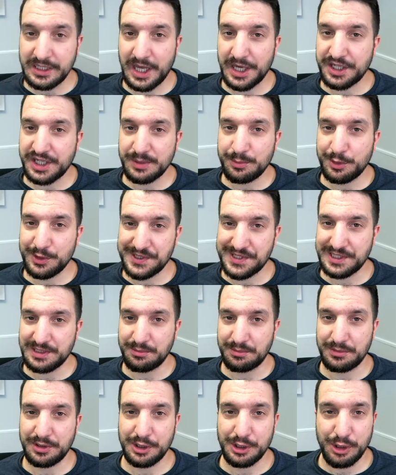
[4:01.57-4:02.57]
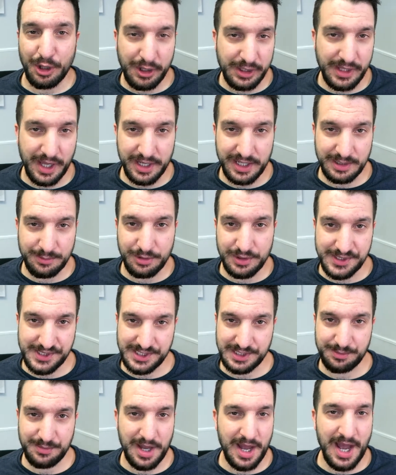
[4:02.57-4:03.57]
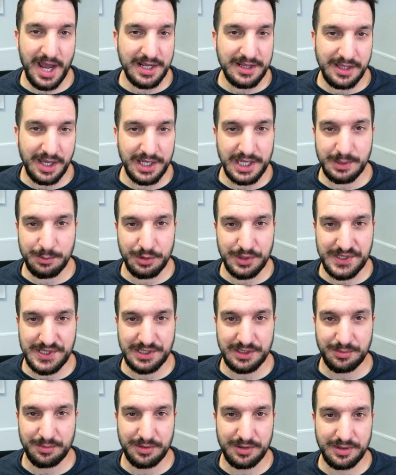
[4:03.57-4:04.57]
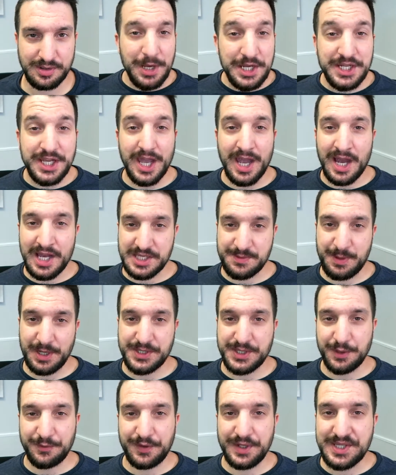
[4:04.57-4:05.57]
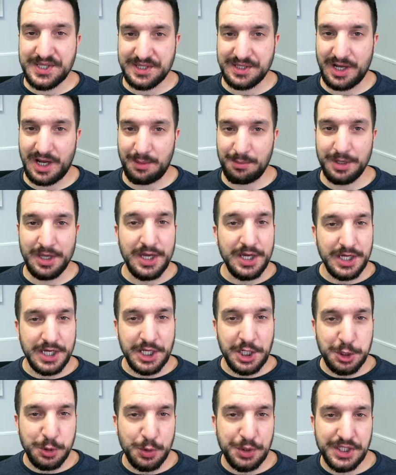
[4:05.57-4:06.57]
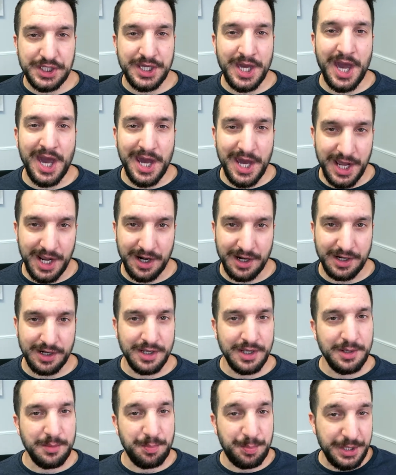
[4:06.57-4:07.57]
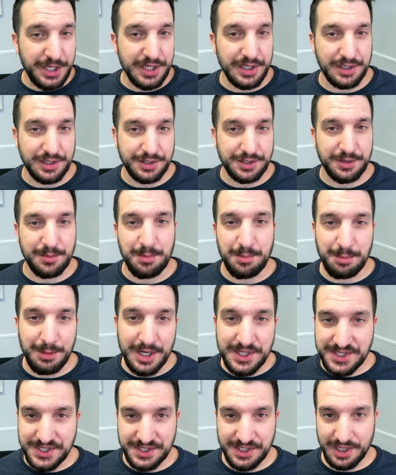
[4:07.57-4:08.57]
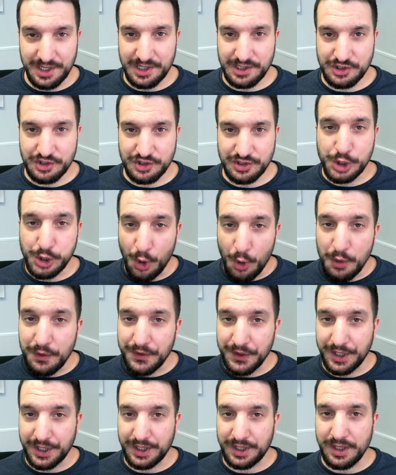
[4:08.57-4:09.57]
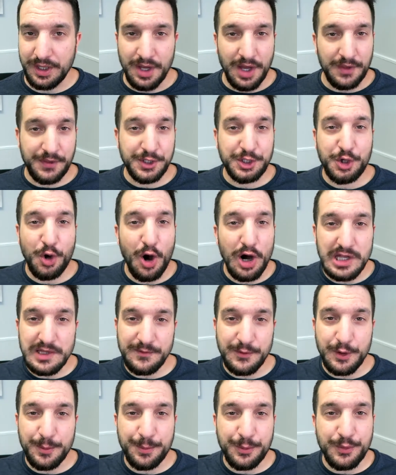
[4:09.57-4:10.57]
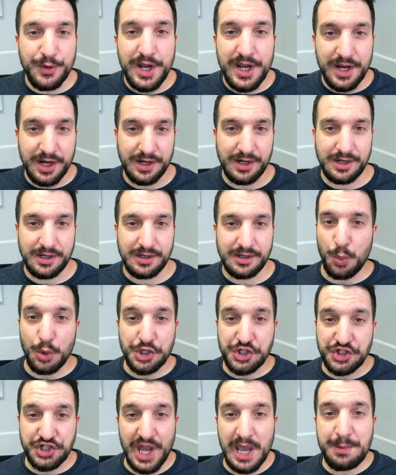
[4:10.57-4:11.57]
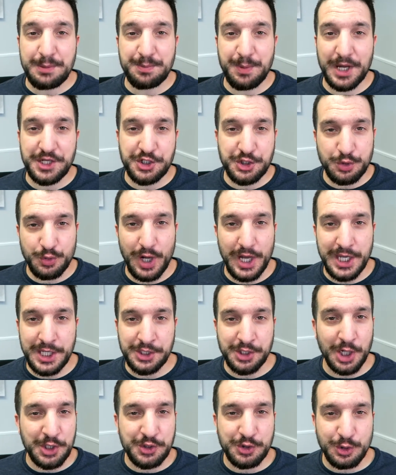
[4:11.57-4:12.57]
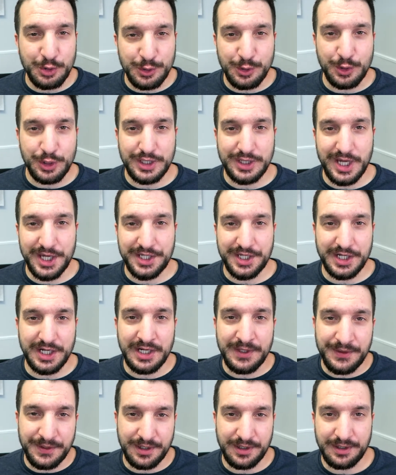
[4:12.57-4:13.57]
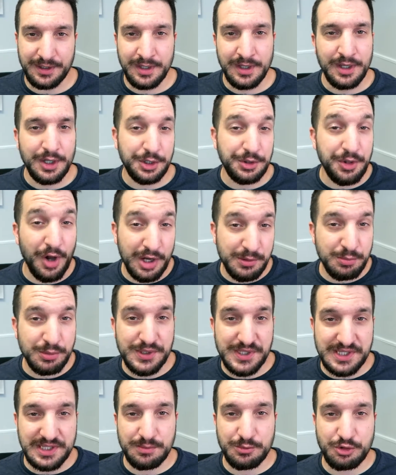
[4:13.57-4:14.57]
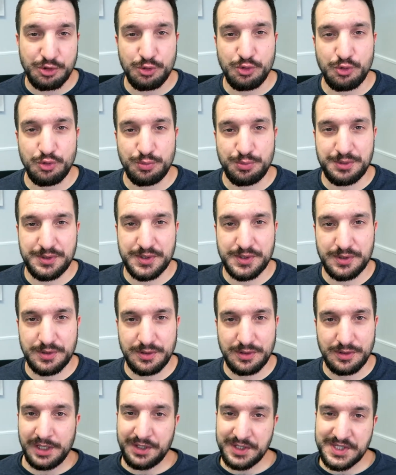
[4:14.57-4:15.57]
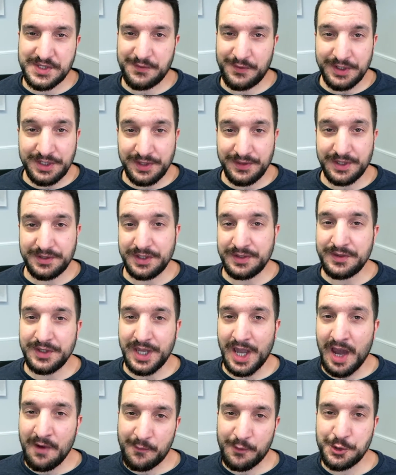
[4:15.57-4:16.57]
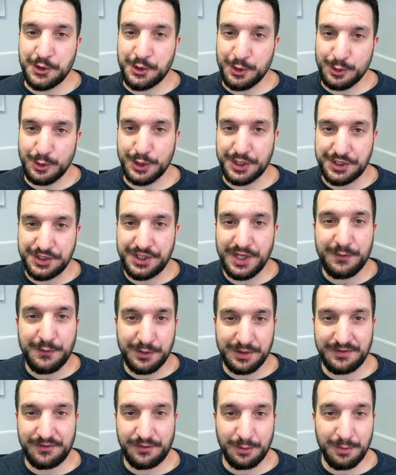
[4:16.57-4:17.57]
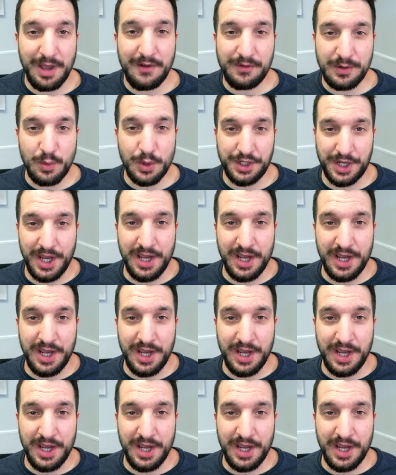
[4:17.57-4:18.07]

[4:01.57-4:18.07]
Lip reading: like a Muslim, look like a Muslim, act like a Muslim. Many aspects of Islam, including hair, beard, mustache, clothing, the call for prayer, were shaped by trying not to look like other non-Muslim groups. It is funny that in the effort to look different from everyone